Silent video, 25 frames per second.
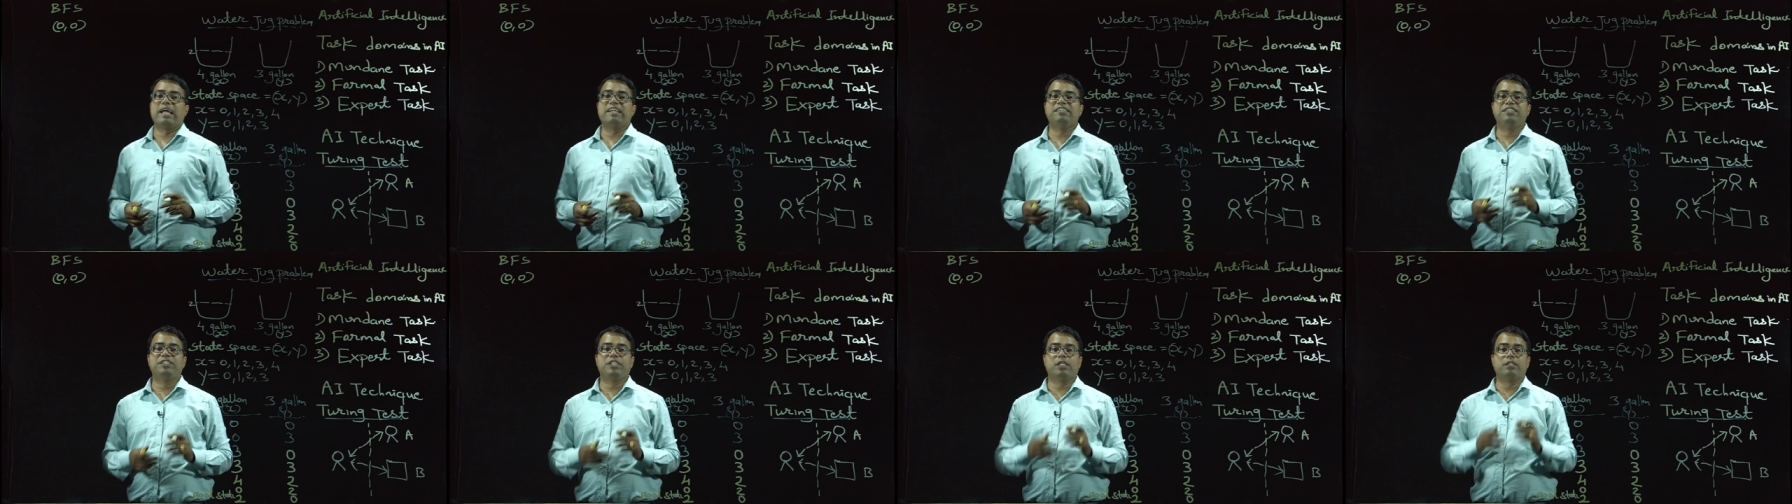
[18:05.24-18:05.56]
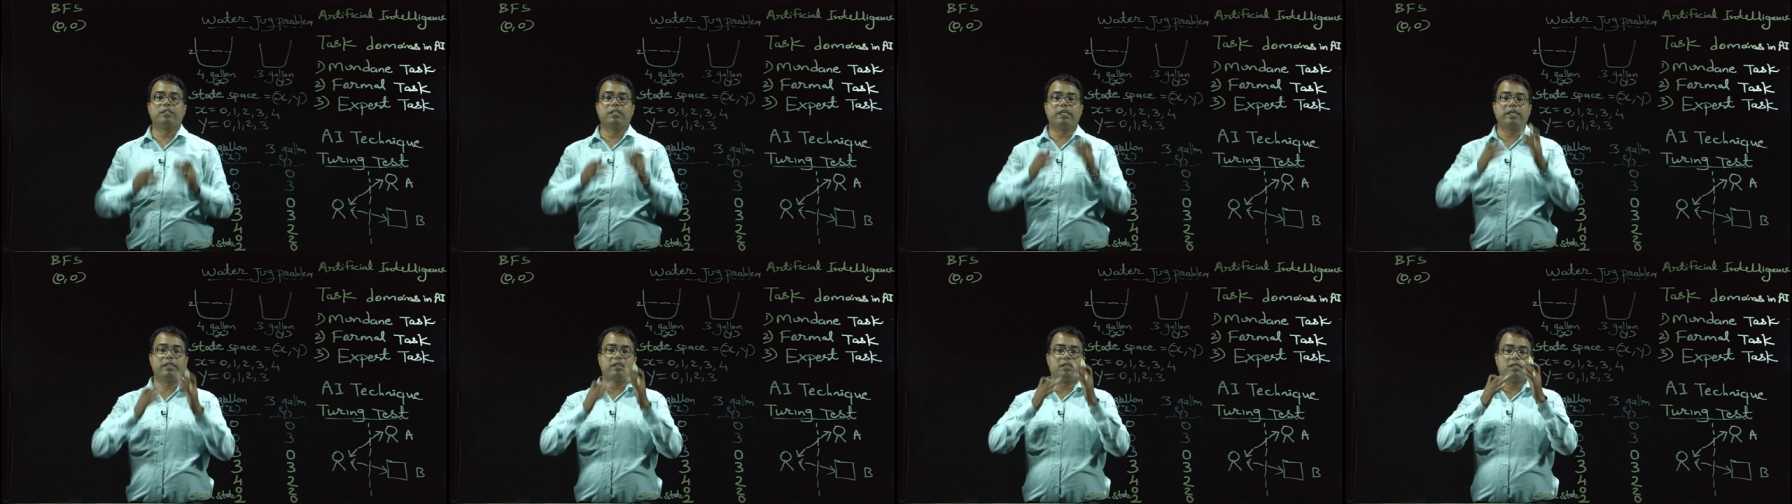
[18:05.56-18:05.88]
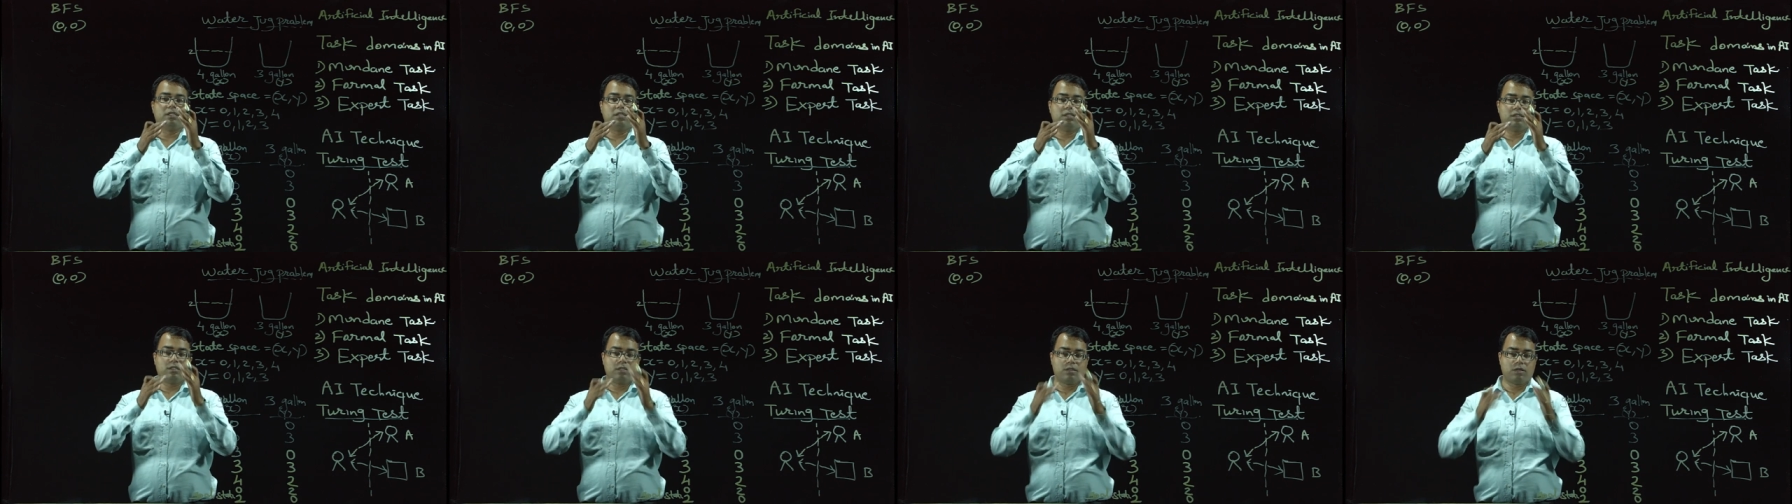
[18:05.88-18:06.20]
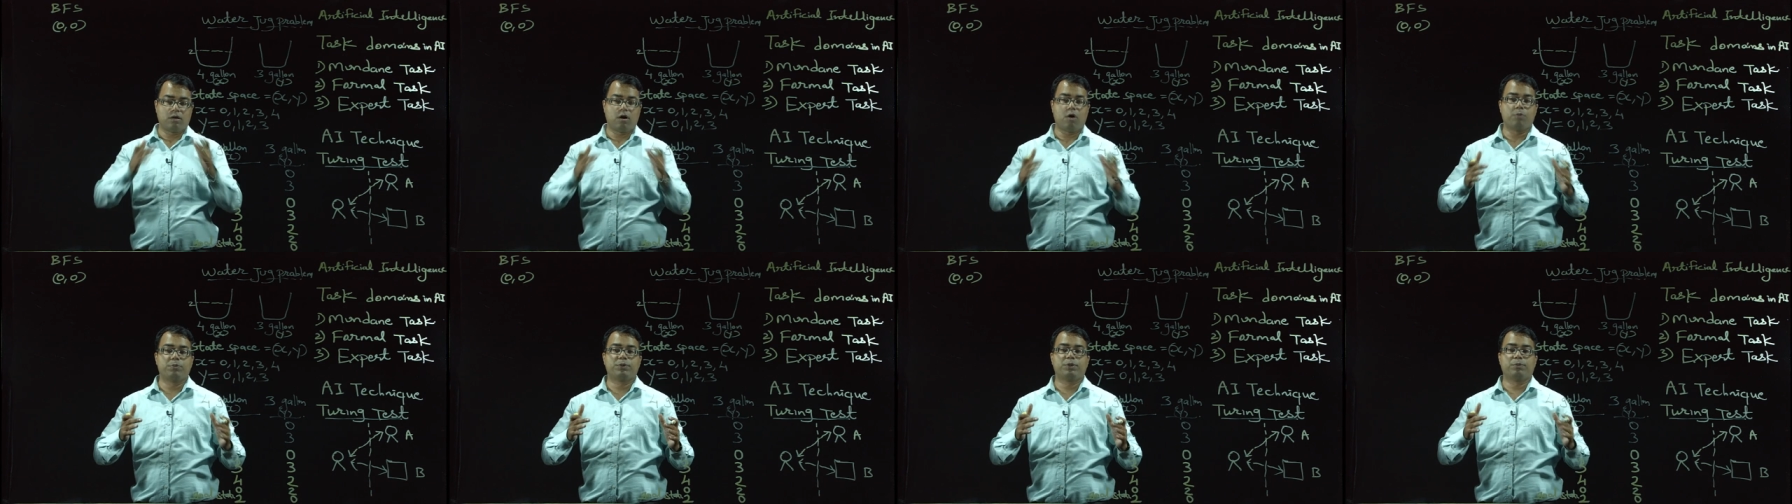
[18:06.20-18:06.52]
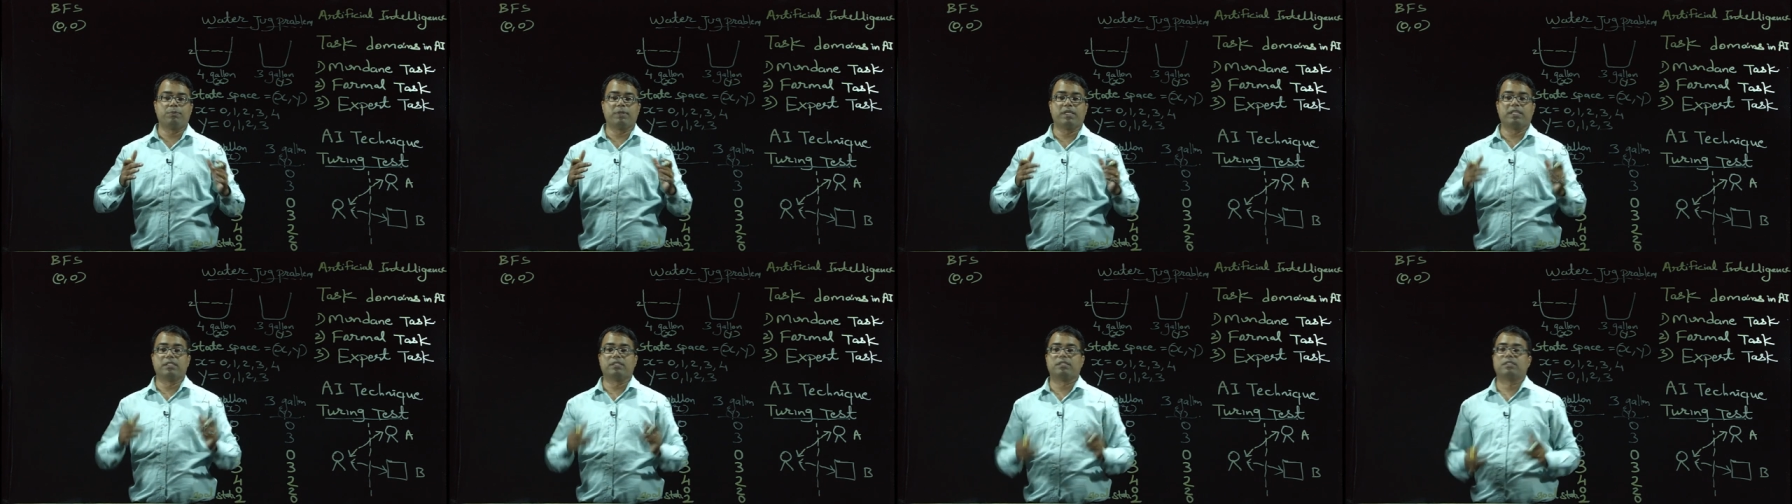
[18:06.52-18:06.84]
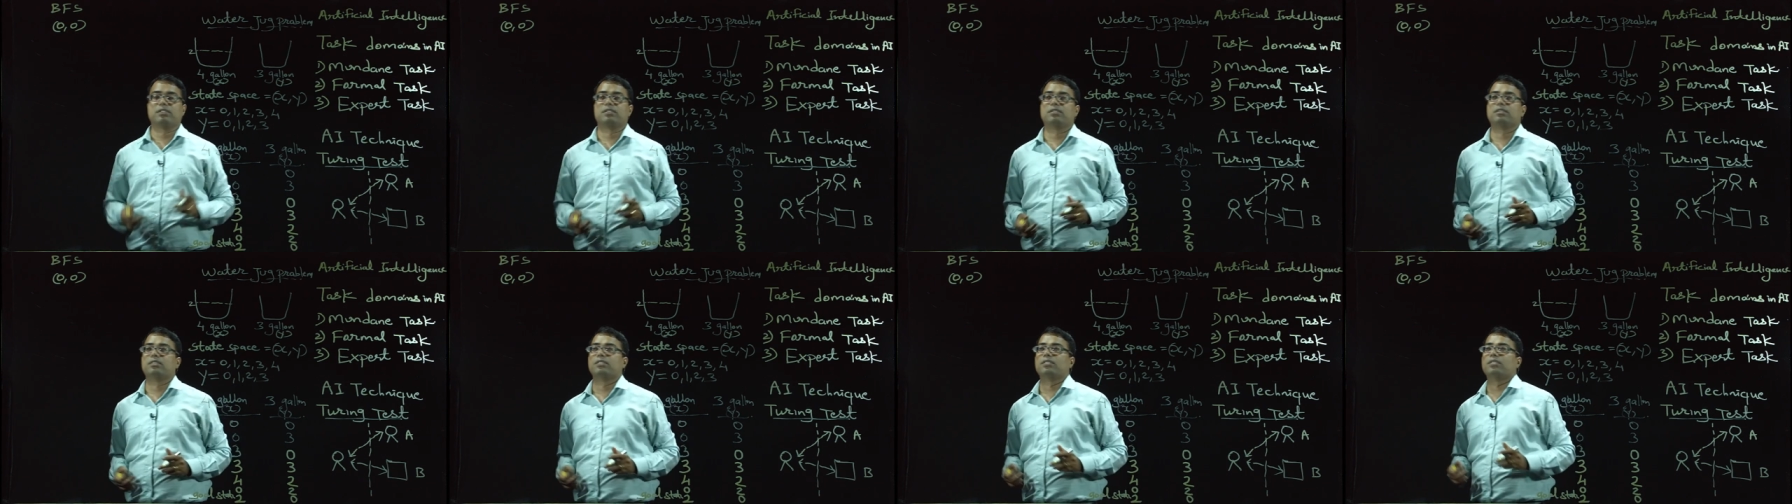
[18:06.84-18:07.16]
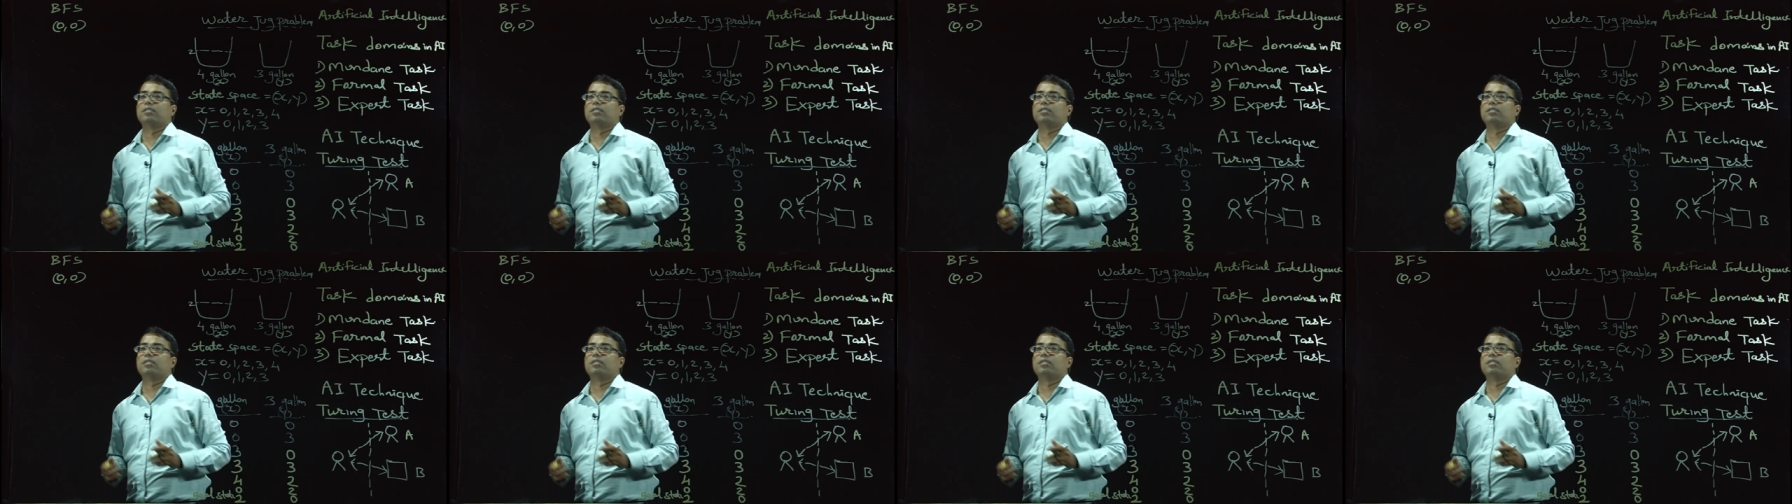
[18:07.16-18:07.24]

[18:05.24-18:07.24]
and generate the offsprings.